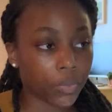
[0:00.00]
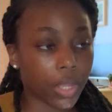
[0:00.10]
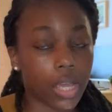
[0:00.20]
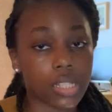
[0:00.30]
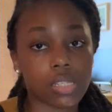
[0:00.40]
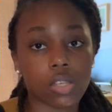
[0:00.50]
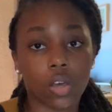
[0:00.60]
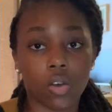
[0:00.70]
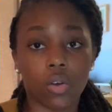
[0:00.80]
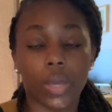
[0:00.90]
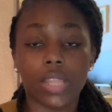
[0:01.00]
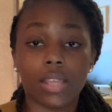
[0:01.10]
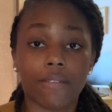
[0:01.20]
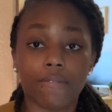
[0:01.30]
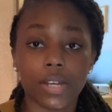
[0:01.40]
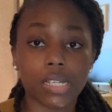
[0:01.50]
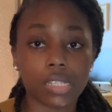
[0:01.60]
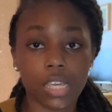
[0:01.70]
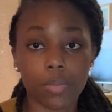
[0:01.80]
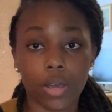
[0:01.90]
And so in that
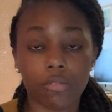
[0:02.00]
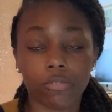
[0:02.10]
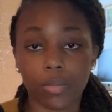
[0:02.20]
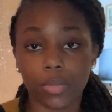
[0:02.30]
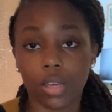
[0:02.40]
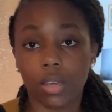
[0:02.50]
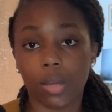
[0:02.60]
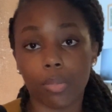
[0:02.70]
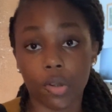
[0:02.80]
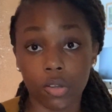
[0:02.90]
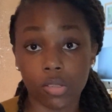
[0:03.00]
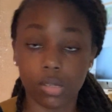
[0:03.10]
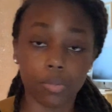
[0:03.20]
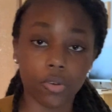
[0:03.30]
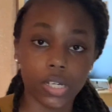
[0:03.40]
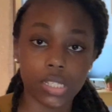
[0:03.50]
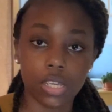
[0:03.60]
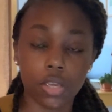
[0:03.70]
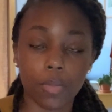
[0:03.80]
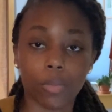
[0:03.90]
first email from the Burrow support
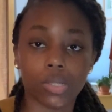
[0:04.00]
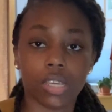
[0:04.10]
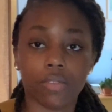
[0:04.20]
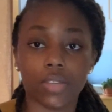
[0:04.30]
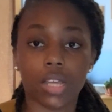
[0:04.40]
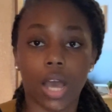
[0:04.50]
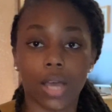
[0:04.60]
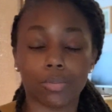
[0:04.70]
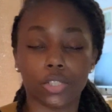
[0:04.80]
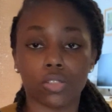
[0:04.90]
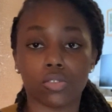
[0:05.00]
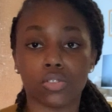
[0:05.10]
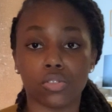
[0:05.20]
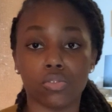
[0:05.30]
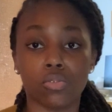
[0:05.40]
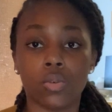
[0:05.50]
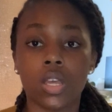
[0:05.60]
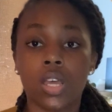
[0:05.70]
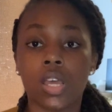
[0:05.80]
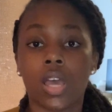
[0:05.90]
team, I was given the option to
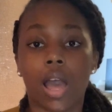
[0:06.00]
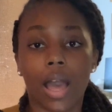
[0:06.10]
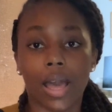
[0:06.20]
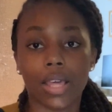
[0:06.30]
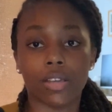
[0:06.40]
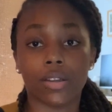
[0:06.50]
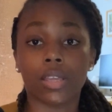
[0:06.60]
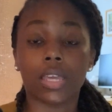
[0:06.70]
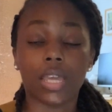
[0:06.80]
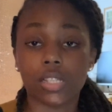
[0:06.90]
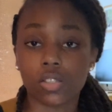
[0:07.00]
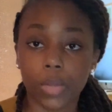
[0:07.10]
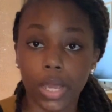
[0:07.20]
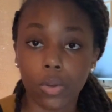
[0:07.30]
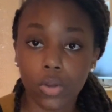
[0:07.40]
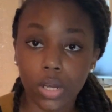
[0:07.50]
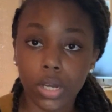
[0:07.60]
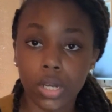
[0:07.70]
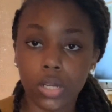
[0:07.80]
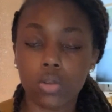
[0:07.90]
either cancel my
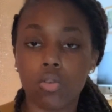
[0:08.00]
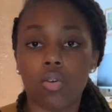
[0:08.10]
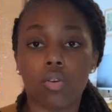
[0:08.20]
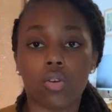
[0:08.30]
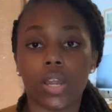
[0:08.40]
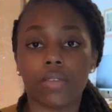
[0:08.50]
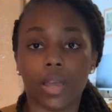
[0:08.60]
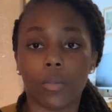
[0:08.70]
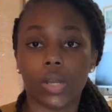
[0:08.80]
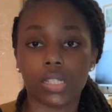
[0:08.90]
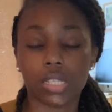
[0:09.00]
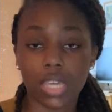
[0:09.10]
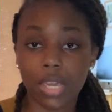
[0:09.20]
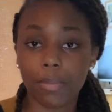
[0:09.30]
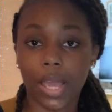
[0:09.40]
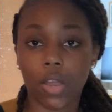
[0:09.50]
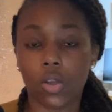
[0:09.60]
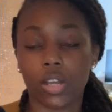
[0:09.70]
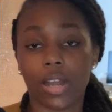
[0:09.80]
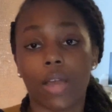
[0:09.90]
order, or if I wanted to keep my
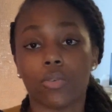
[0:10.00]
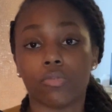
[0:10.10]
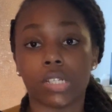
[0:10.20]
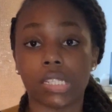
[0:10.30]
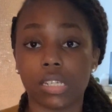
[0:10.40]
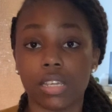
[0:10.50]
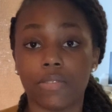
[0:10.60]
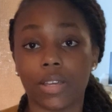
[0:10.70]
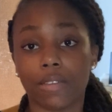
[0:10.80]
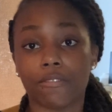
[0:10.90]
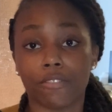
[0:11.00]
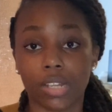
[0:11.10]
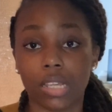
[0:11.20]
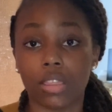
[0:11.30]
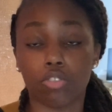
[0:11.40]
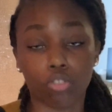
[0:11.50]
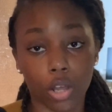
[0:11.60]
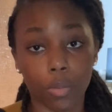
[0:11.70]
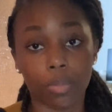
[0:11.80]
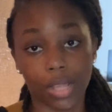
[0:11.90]
order, I would receive a free
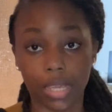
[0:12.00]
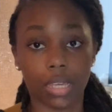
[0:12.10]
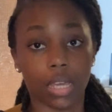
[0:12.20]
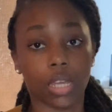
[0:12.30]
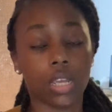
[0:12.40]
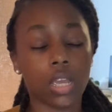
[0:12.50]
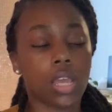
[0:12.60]
throw blanket.